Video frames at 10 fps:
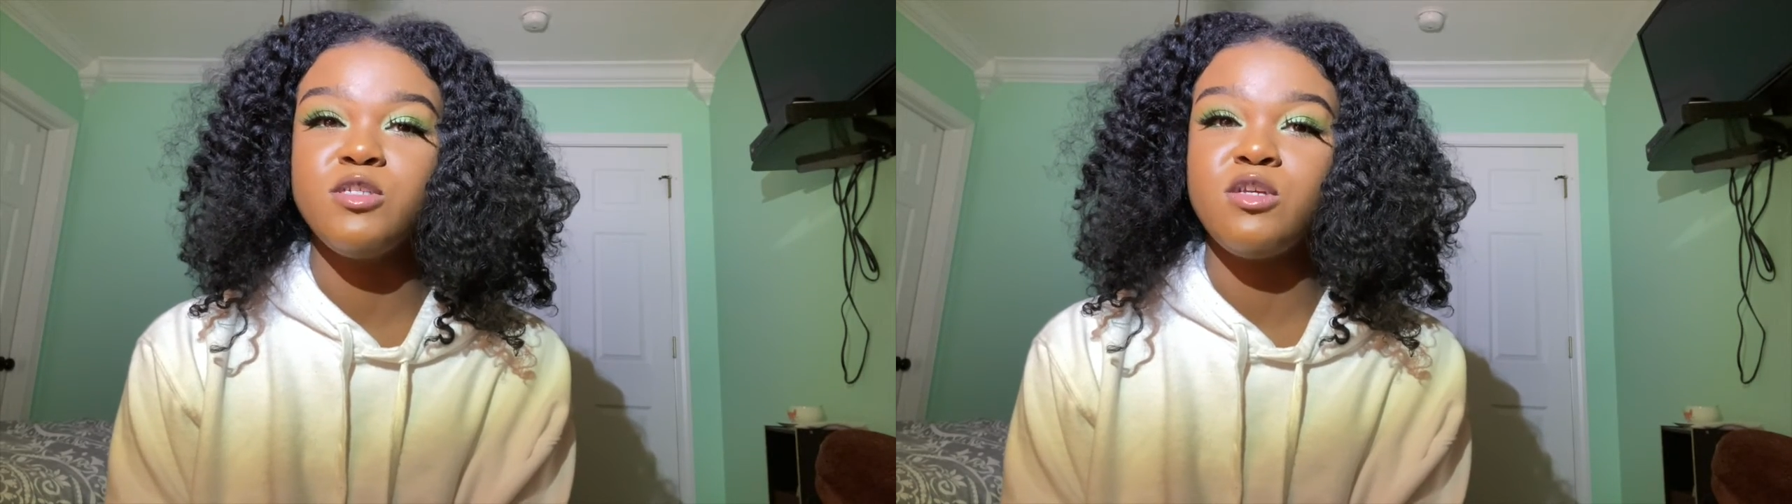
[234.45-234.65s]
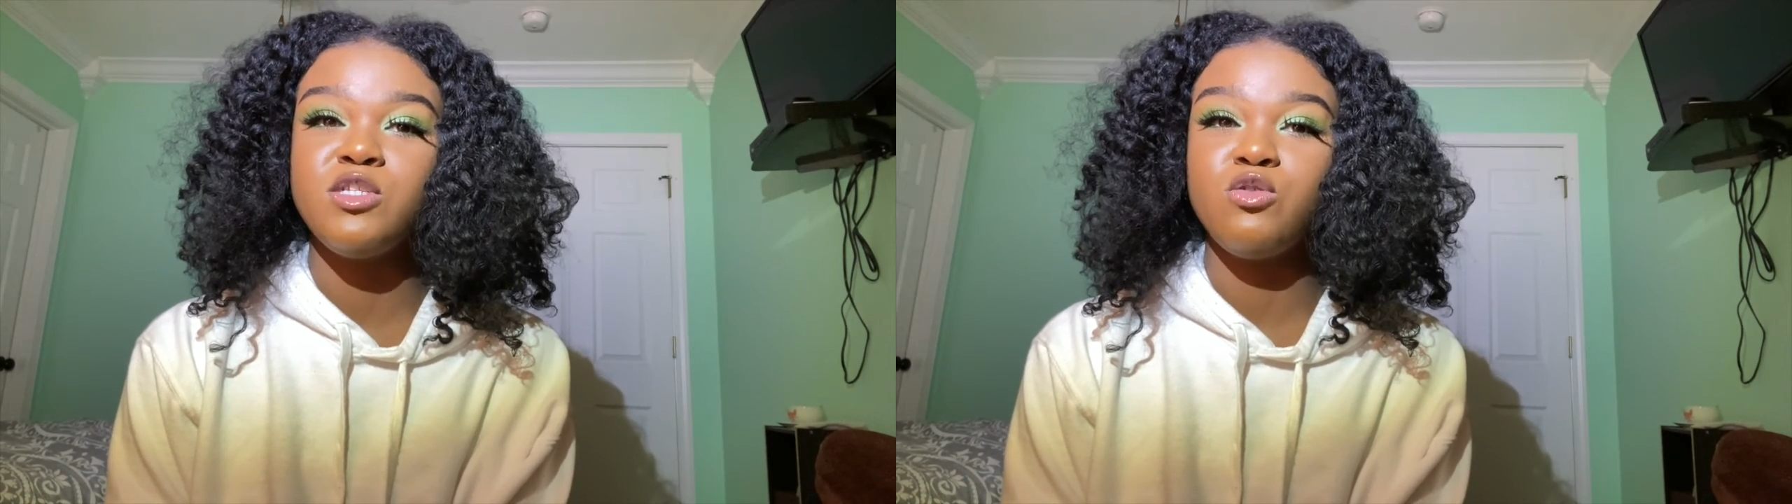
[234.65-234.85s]

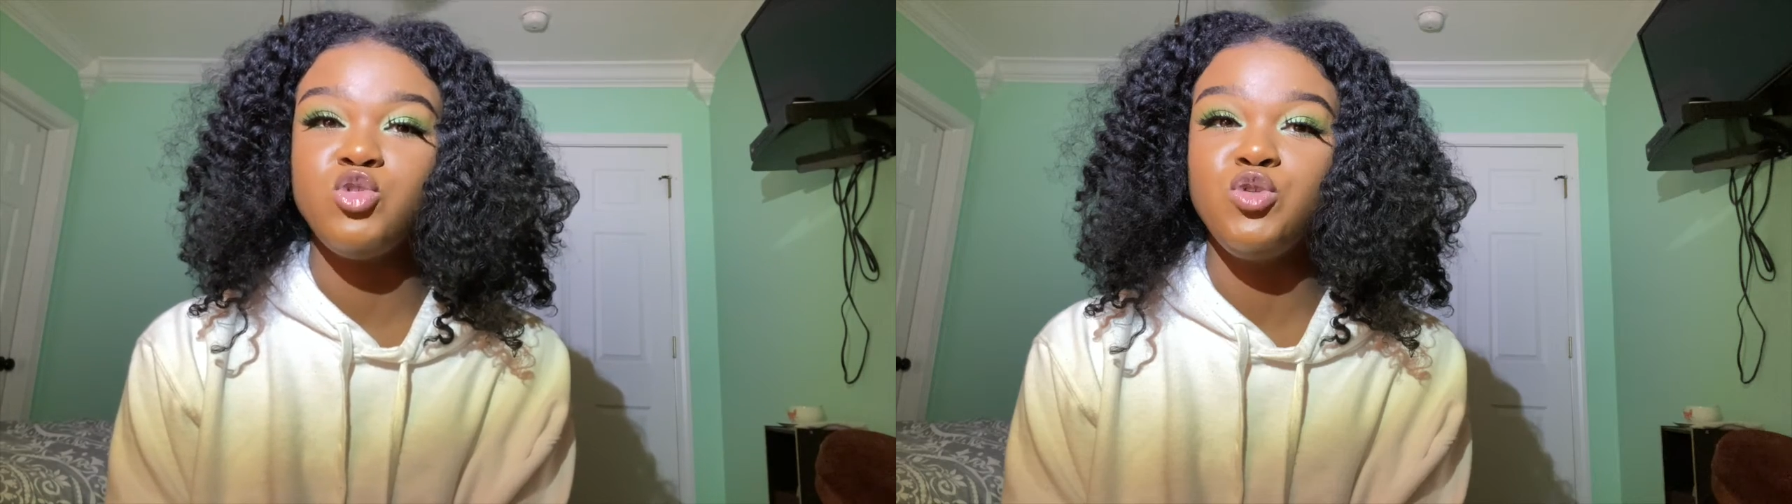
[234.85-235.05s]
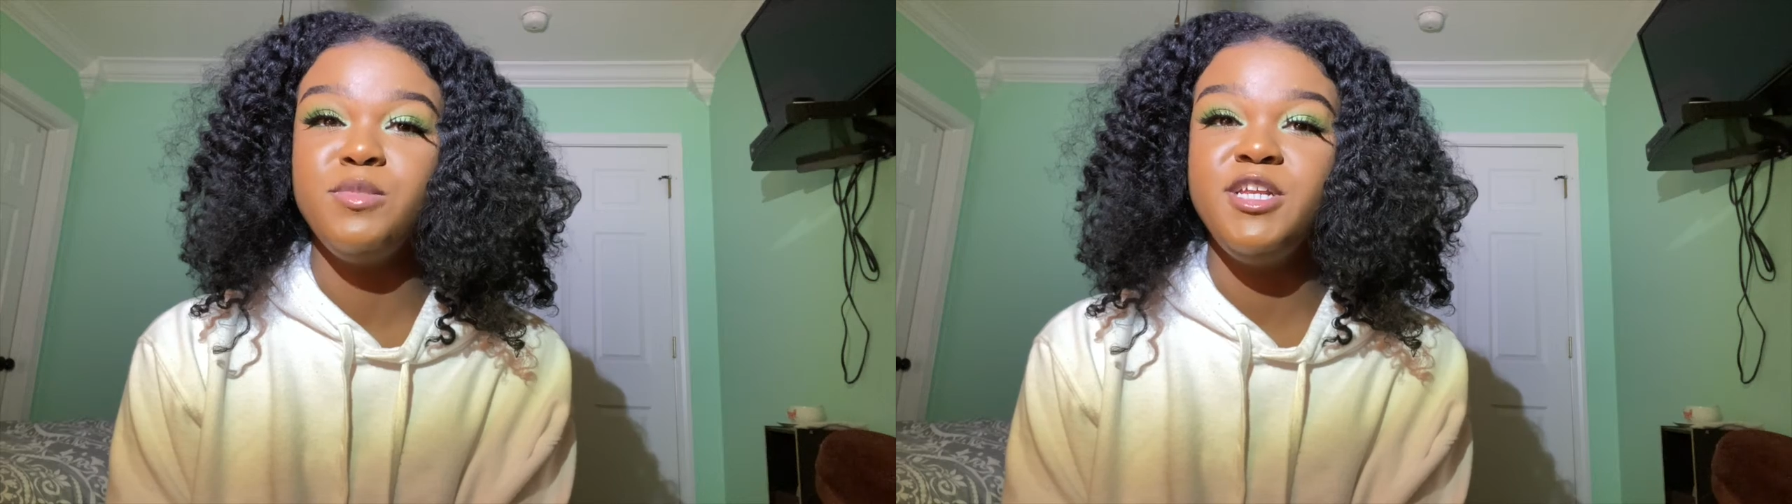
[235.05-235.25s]
on
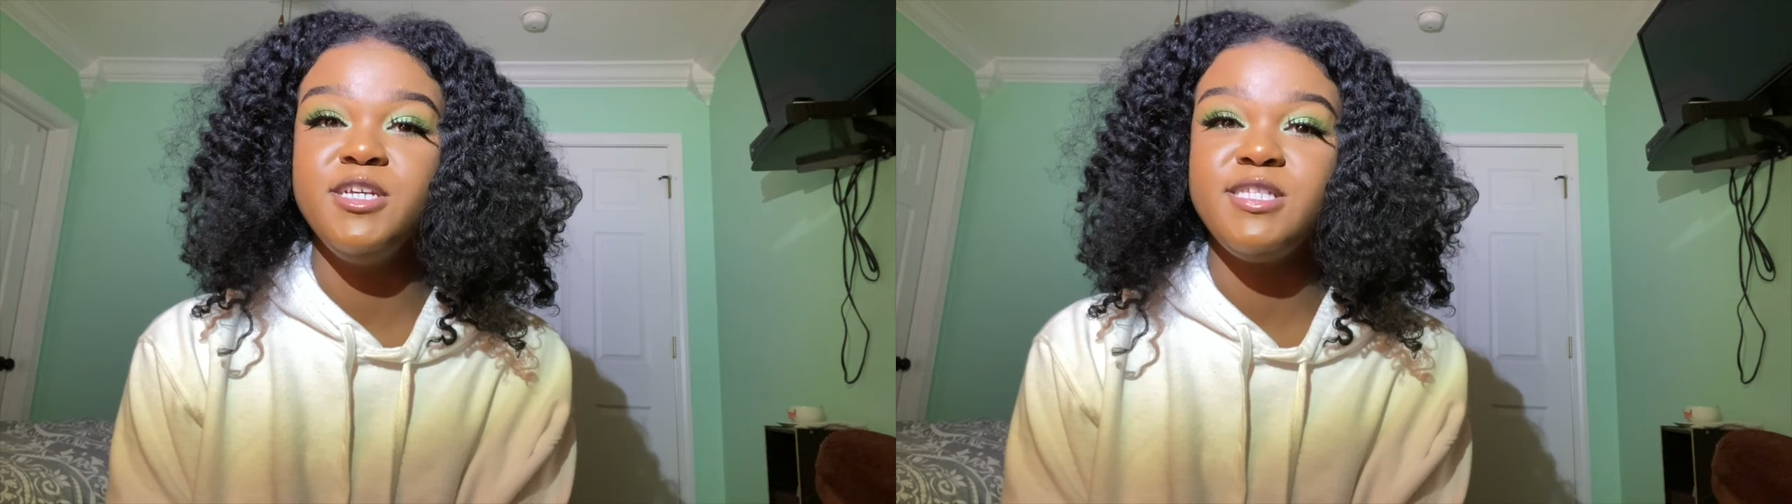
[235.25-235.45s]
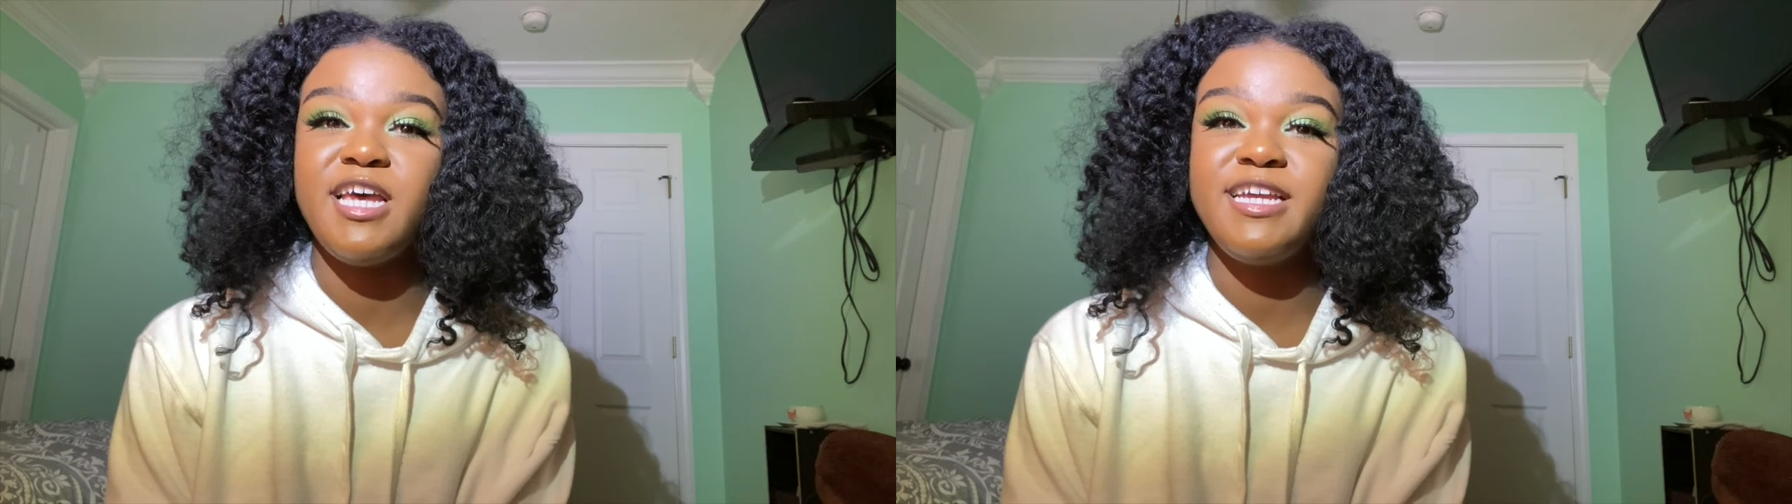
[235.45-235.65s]
social
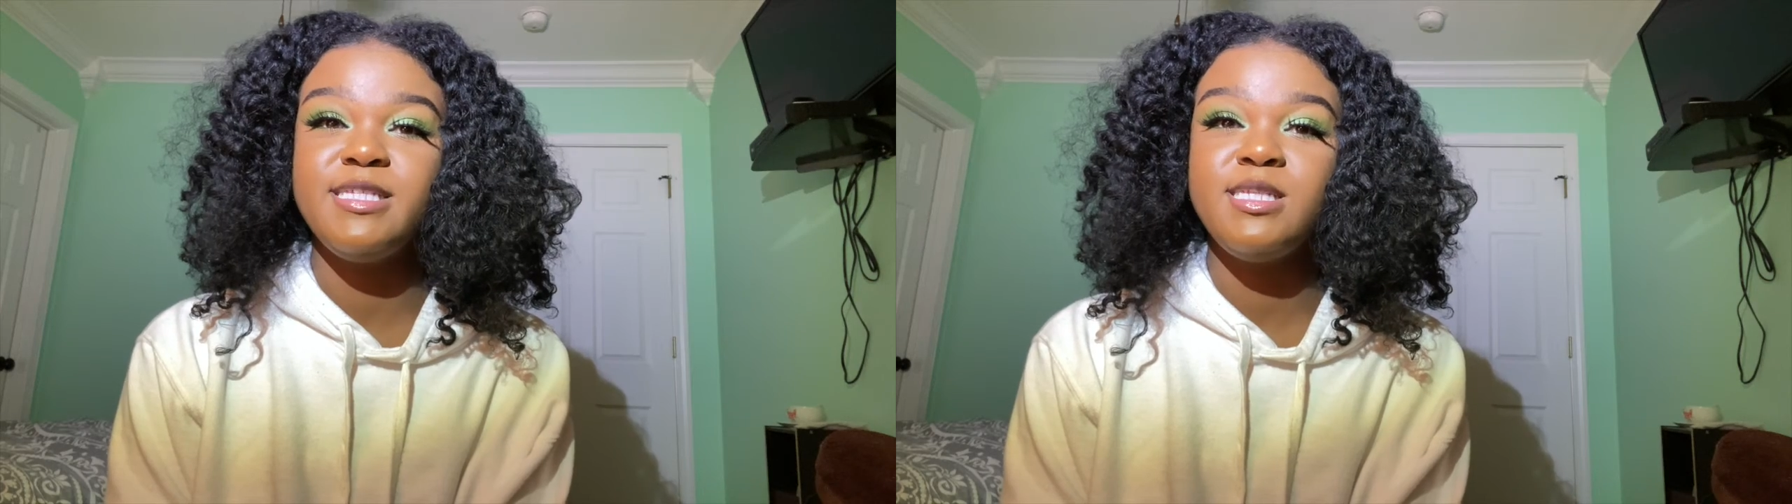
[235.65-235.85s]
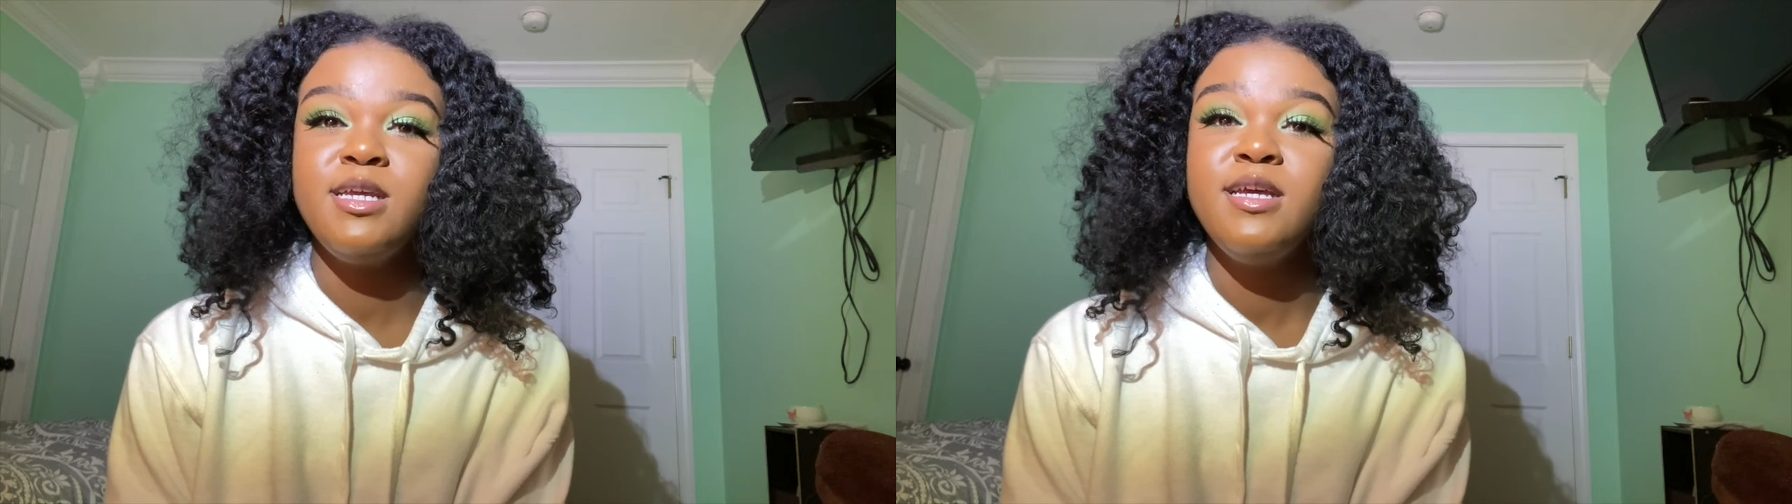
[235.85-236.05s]
media
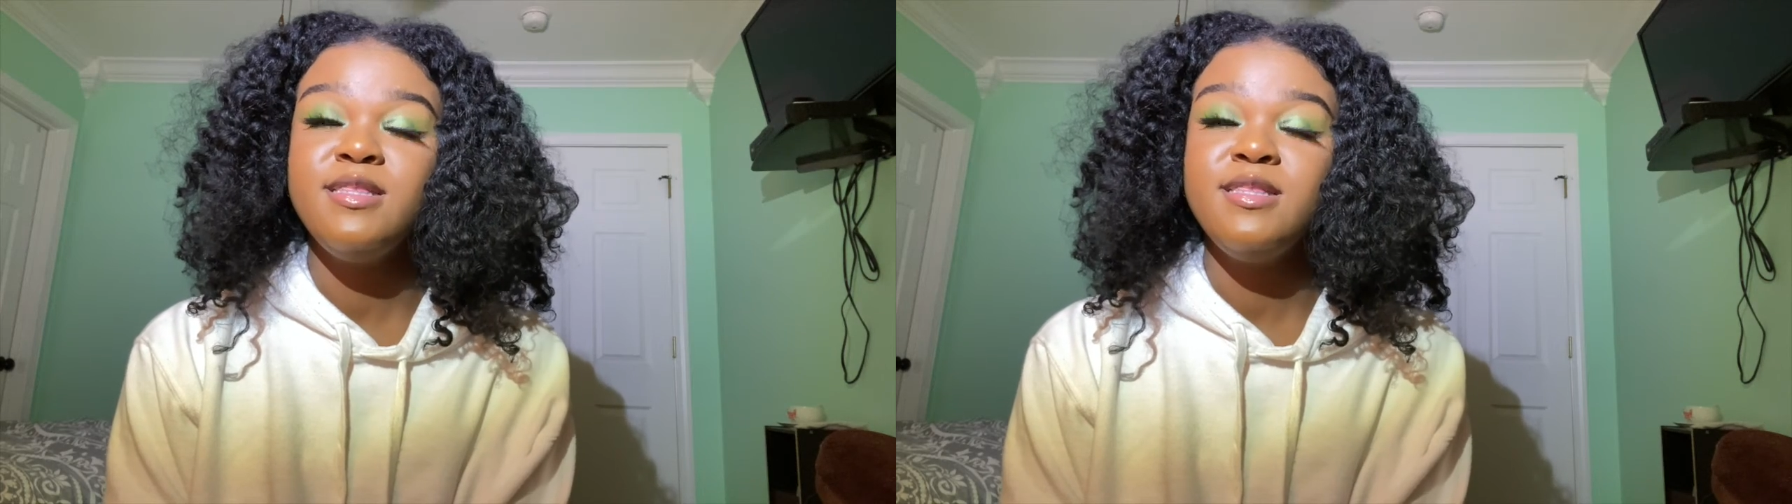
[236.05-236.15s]
sites.